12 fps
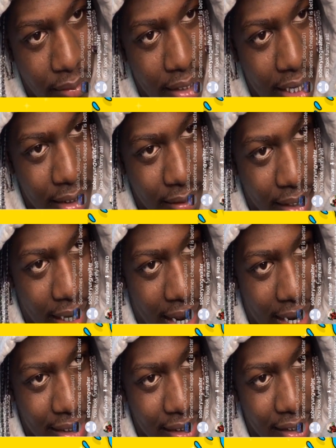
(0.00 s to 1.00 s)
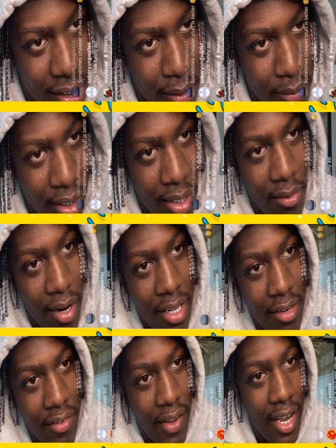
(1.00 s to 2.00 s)
We got some guys in here, man.
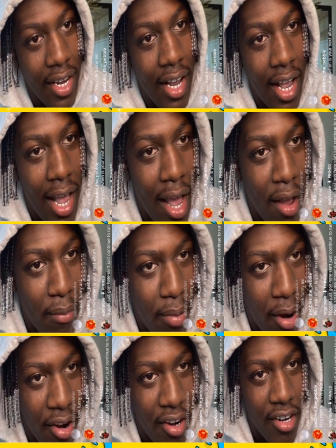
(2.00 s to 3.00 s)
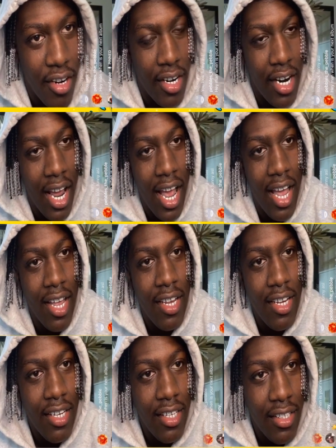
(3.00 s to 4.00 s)
Willow Bay guy, Parker guy,
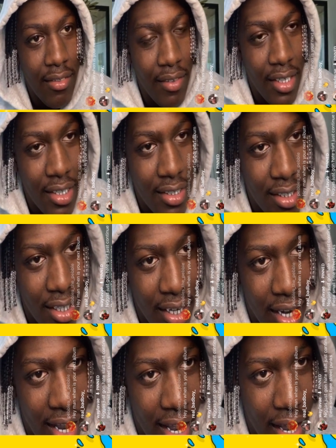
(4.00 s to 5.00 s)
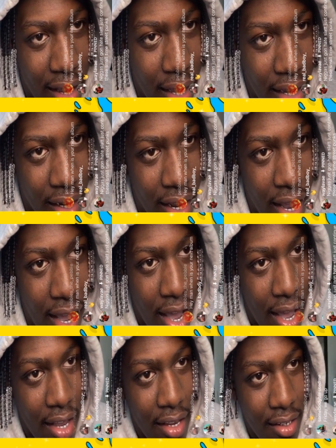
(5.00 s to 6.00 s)
man, Sun guy, a
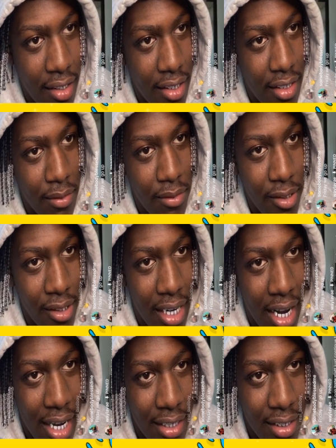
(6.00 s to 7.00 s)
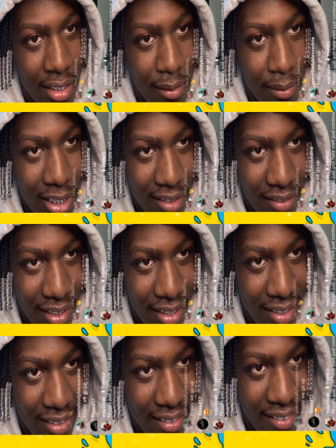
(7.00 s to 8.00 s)
god. Some real guys in this bitch,
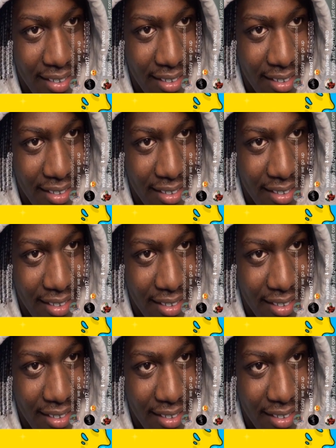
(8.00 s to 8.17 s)
man.